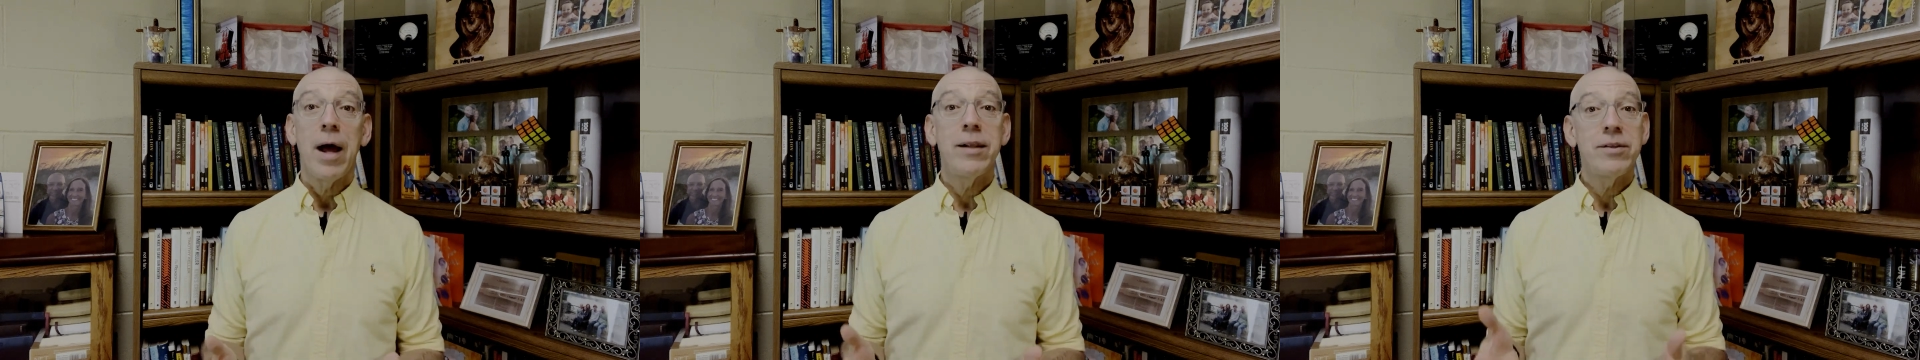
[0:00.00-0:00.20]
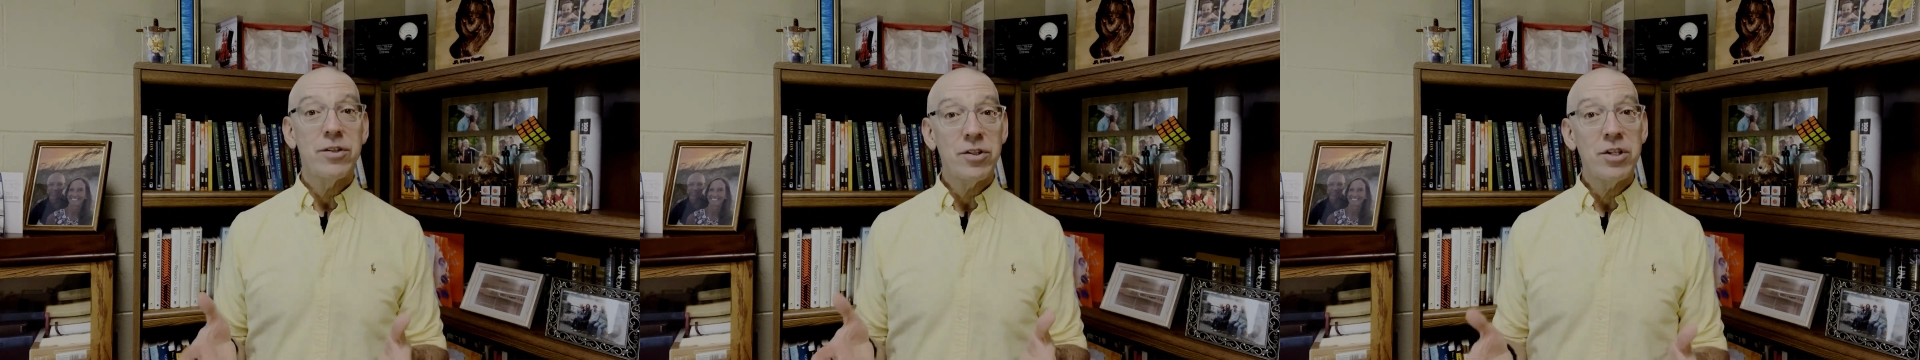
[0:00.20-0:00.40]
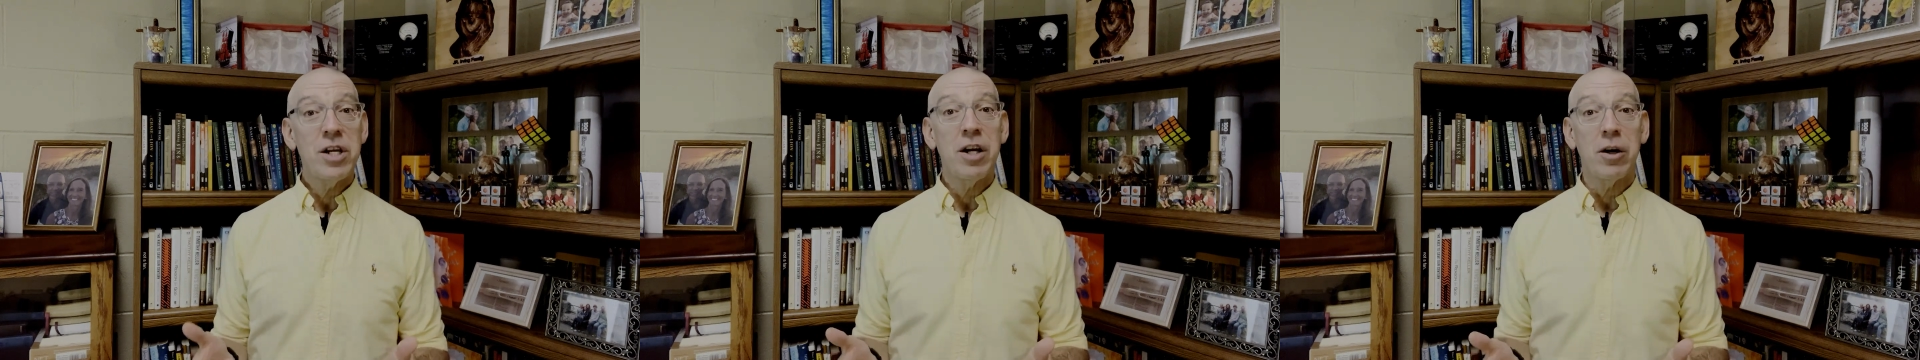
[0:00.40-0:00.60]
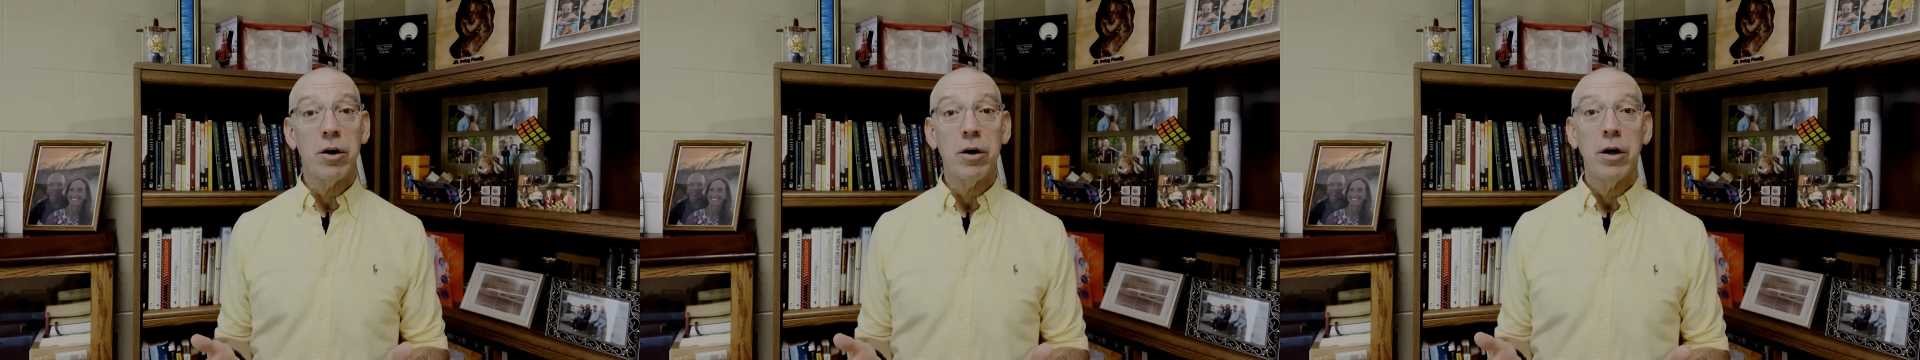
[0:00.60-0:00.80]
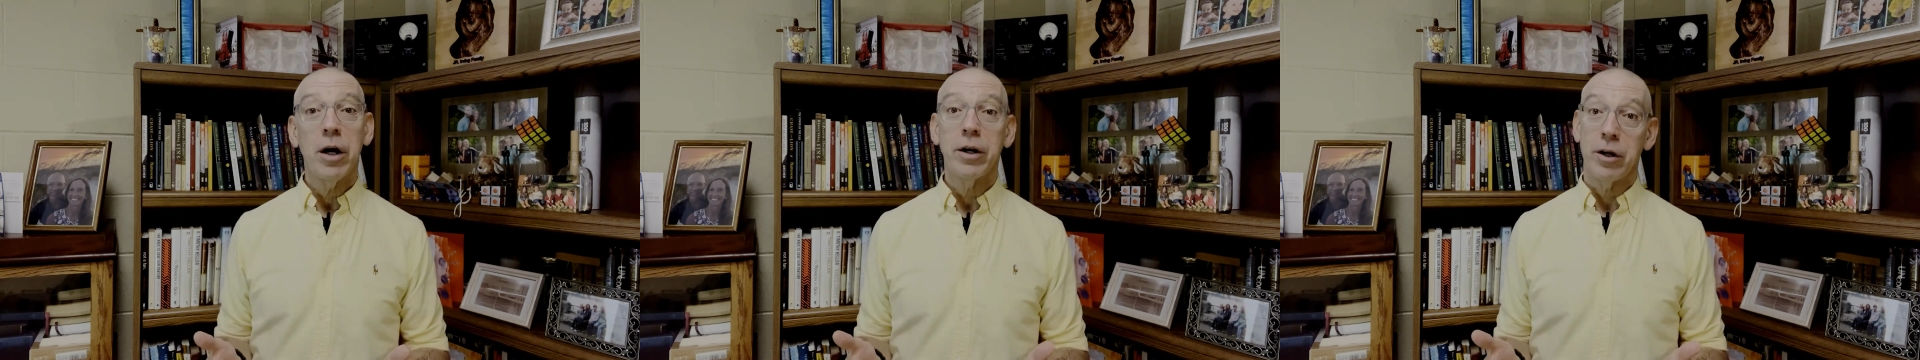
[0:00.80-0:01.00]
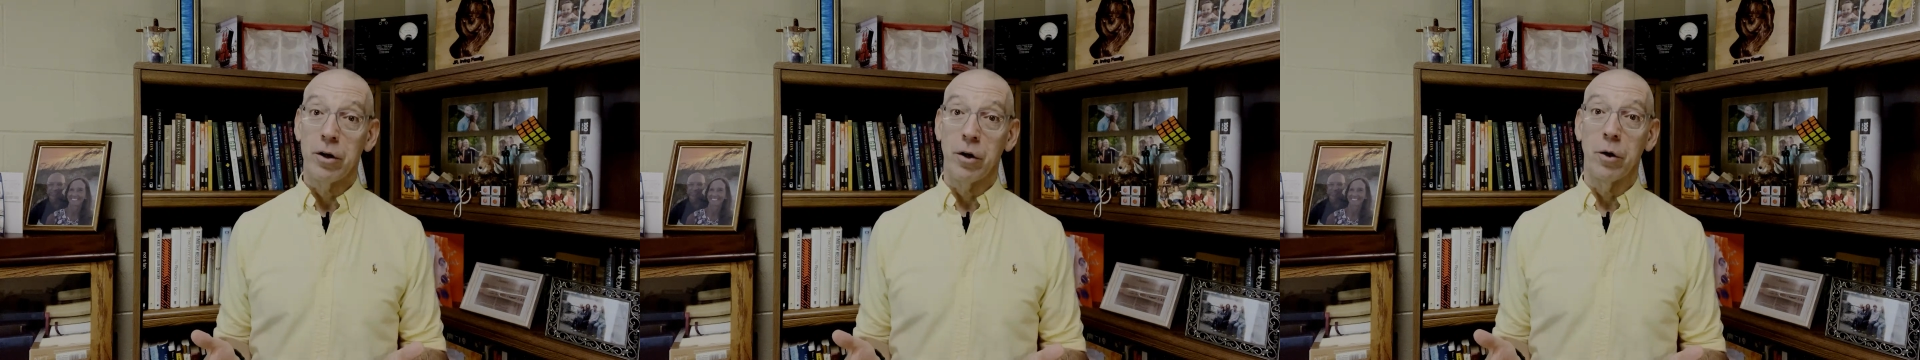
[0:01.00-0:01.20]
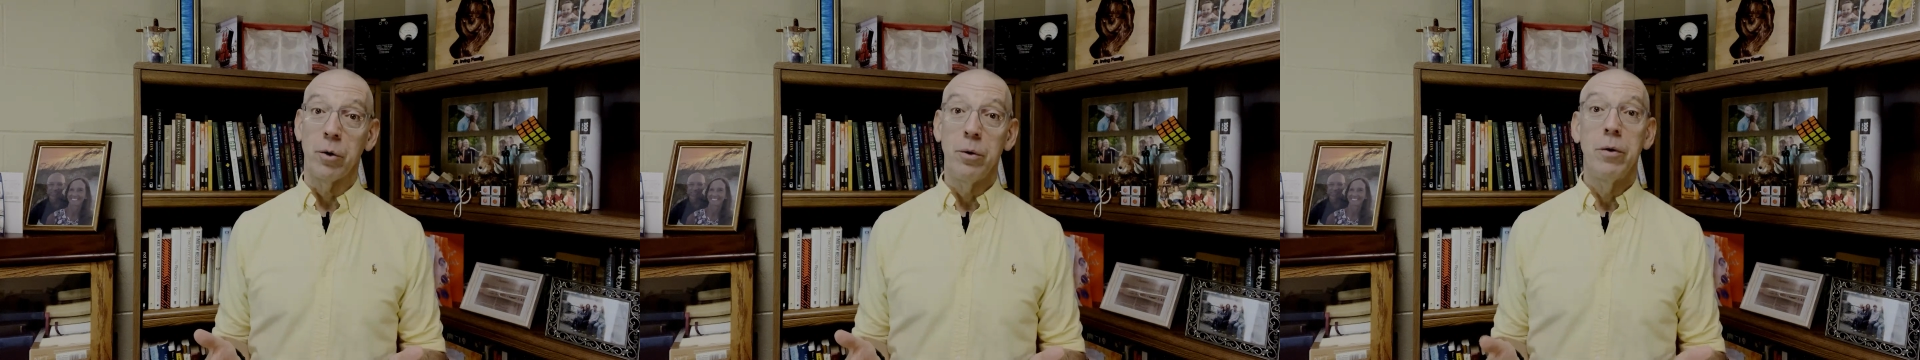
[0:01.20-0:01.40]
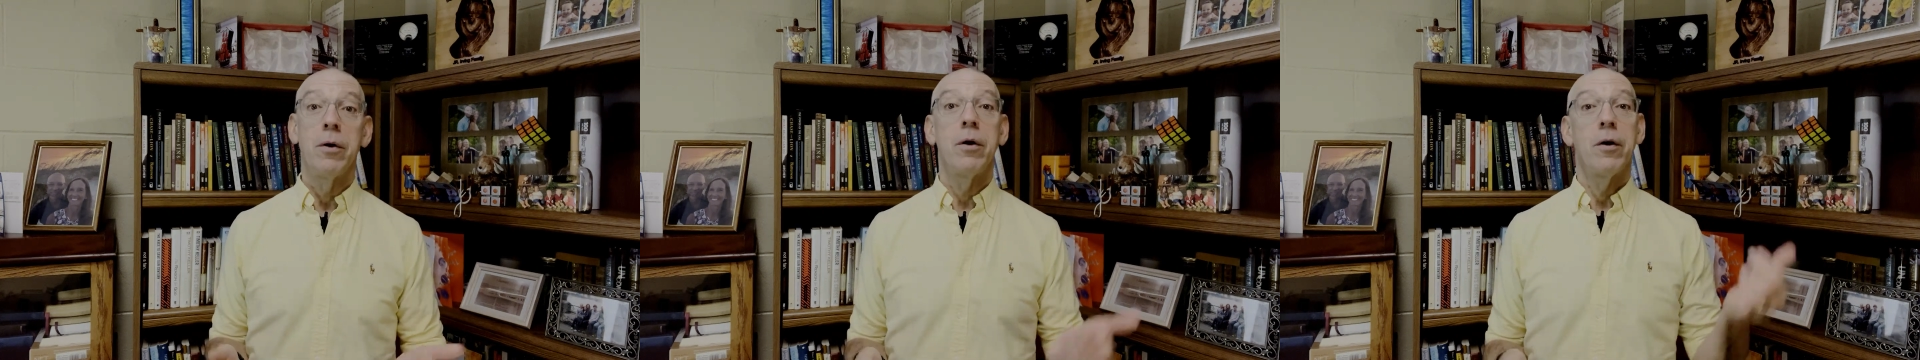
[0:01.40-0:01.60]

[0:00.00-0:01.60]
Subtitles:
and steer a canoe